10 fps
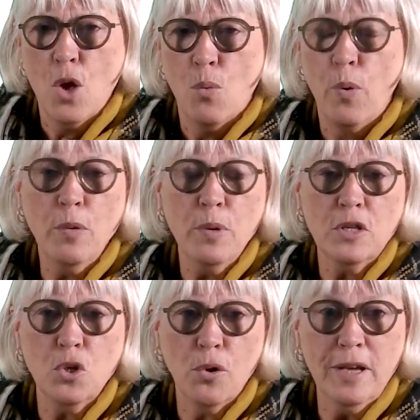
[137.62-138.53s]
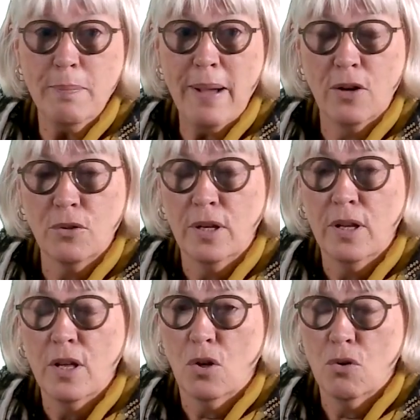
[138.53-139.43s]
When we're talking about
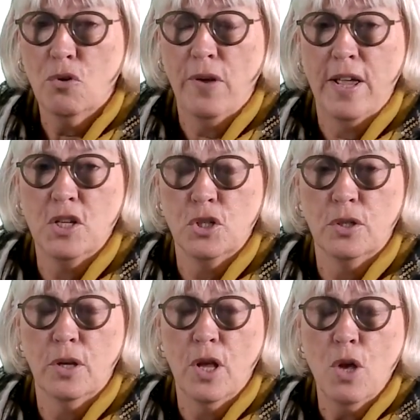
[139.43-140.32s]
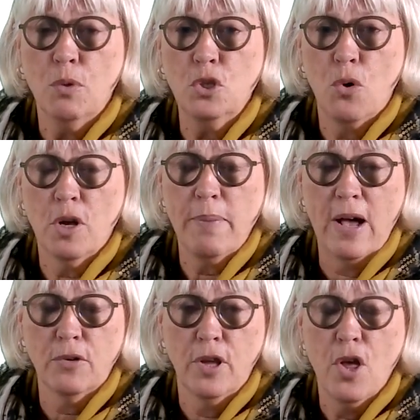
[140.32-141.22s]
co-creation, we talk
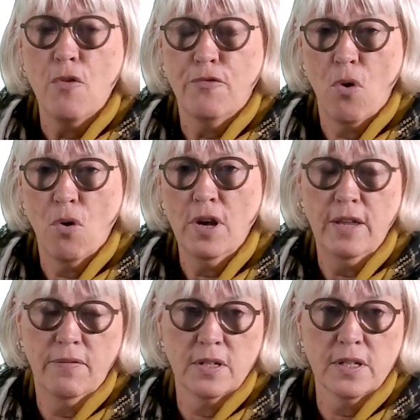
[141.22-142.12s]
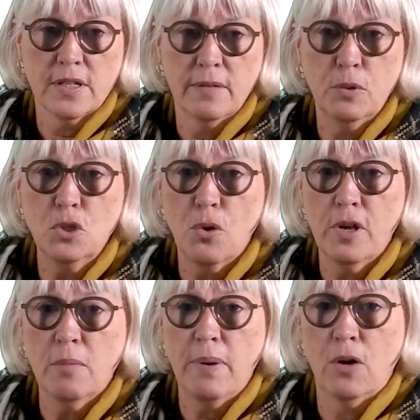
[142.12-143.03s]
about 4 levels. We're
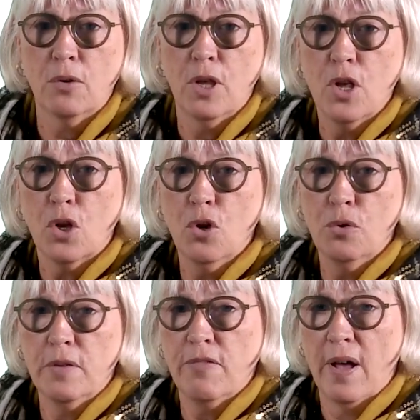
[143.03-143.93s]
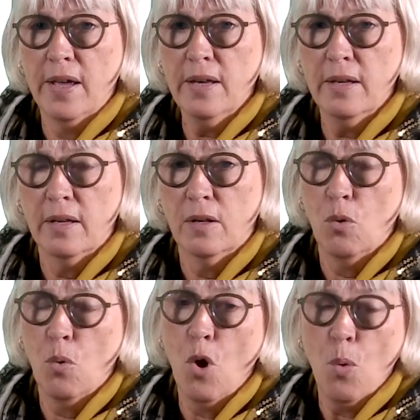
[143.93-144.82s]
talking about co-define.
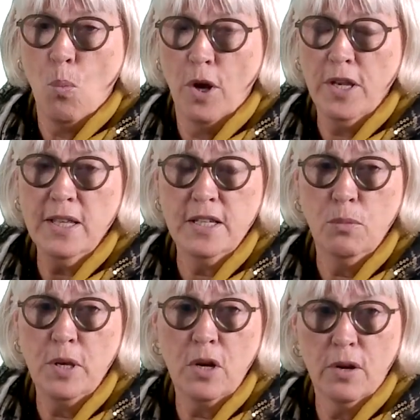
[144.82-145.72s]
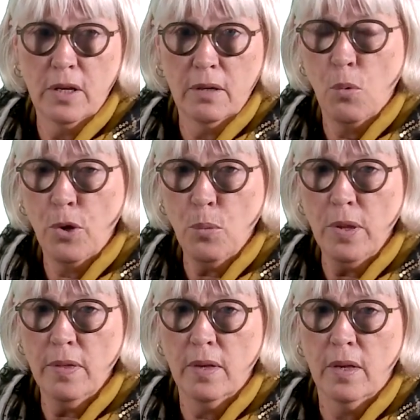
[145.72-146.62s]
What is it we're going to work
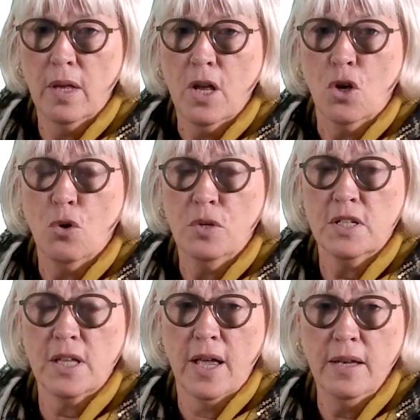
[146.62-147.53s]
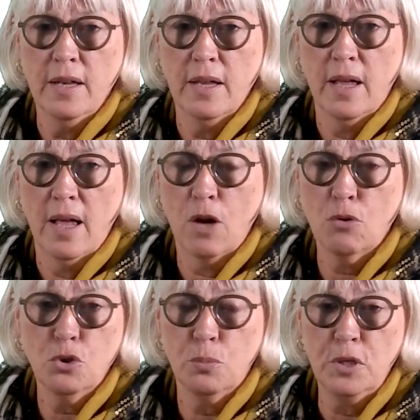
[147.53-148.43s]
with? Co-design. How
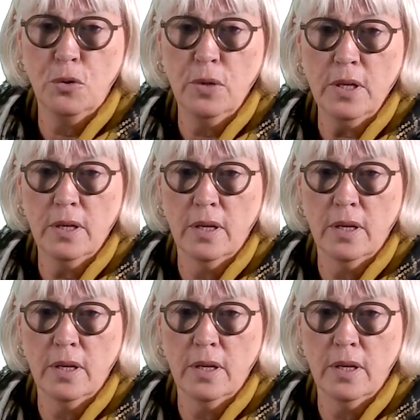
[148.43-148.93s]
should we do it?